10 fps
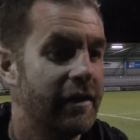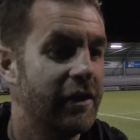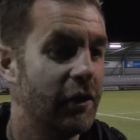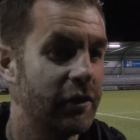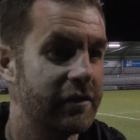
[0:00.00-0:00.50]

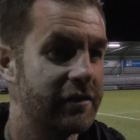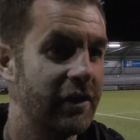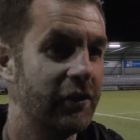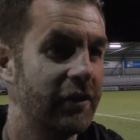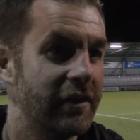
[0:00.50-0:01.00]
you know, there's
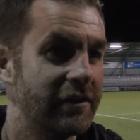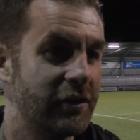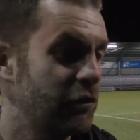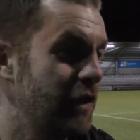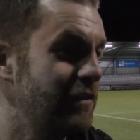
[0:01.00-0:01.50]
still
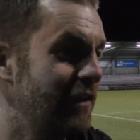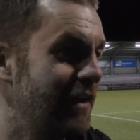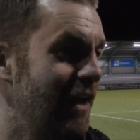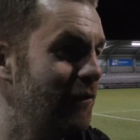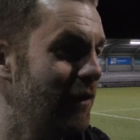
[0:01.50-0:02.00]
still things in the
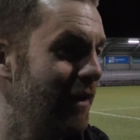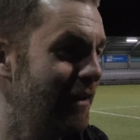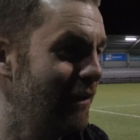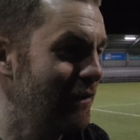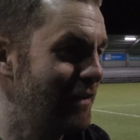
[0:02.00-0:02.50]
game where
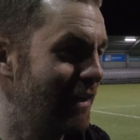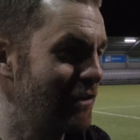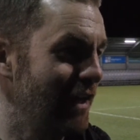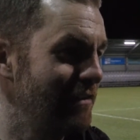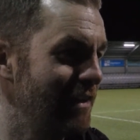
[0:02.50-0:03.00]
you know I take a
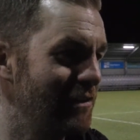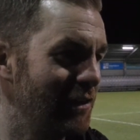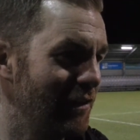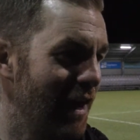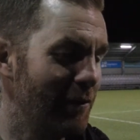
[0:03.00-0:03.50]
chance edge of
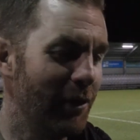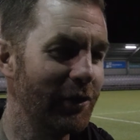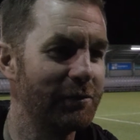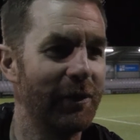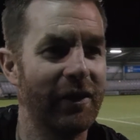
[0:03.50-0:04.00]
the, our
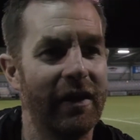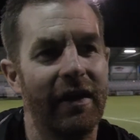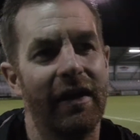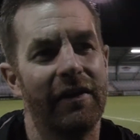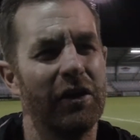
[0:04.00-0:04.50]
box, but
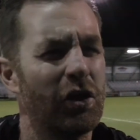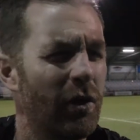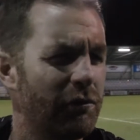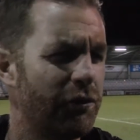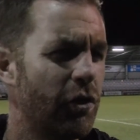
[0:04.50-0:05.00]
I think
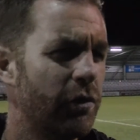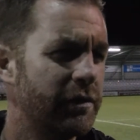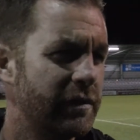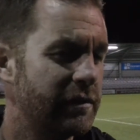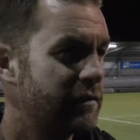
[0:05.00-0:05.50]
going
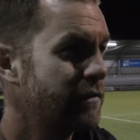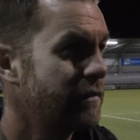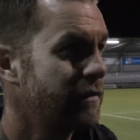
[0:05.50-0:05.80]
forwards is,